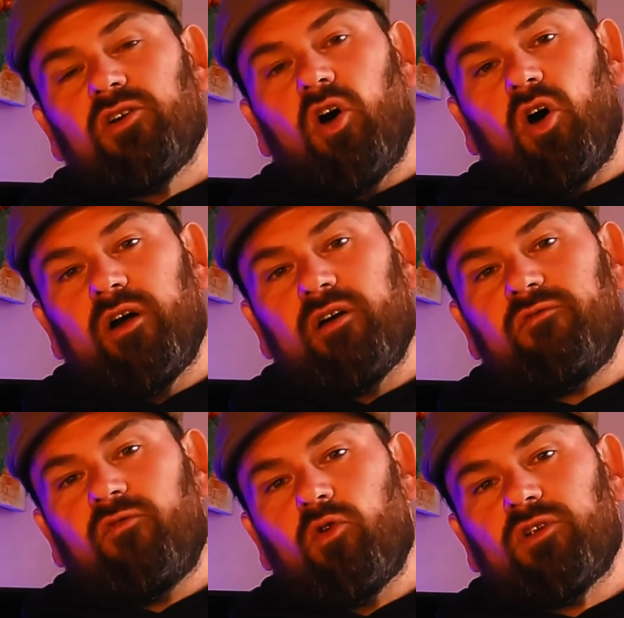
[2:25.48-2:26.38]

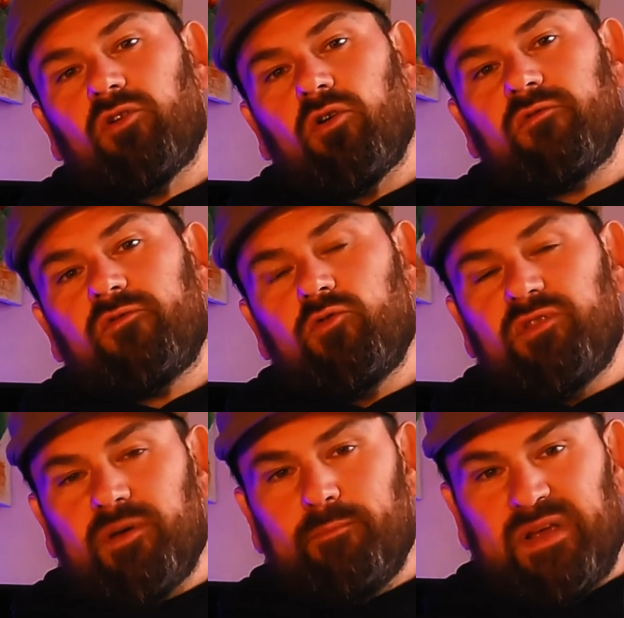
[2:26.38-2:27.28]
Carna4 dog food,
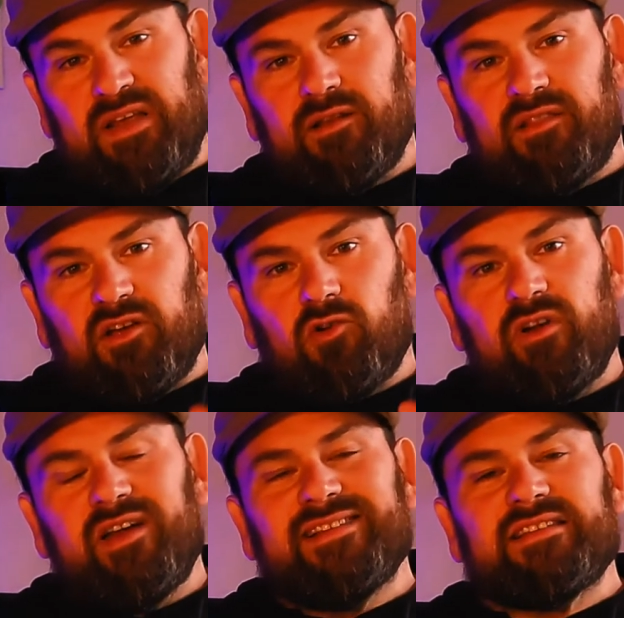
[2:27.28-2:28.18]
the meat, the
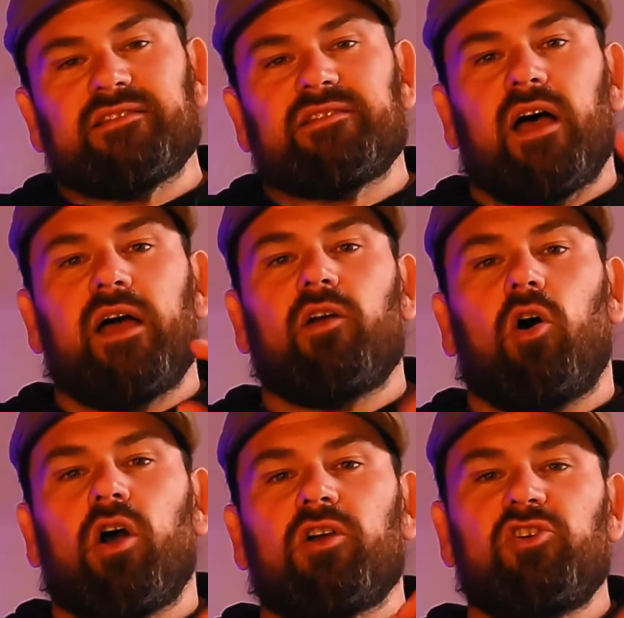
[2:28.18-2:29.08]
ingredients inside
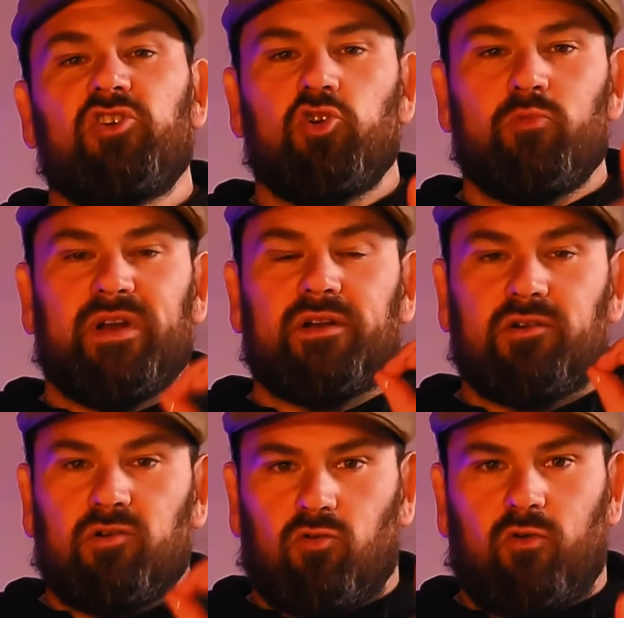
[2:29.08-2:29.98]
are
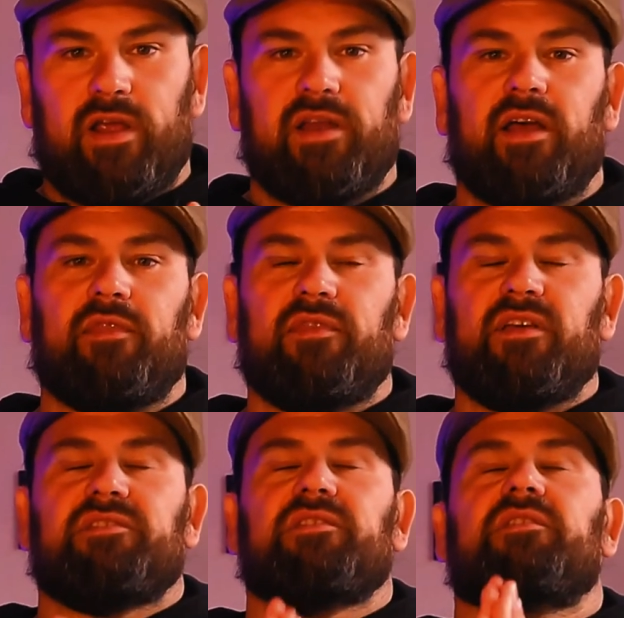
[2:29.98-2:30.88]
human grade, and
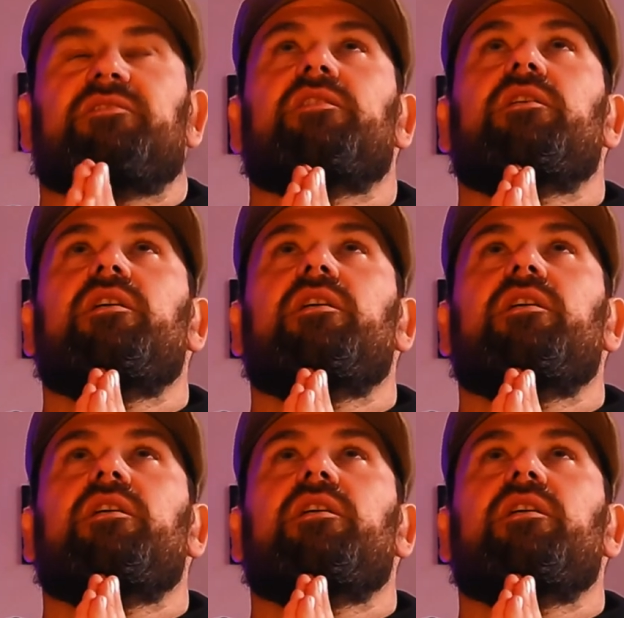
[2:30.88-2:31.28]
this is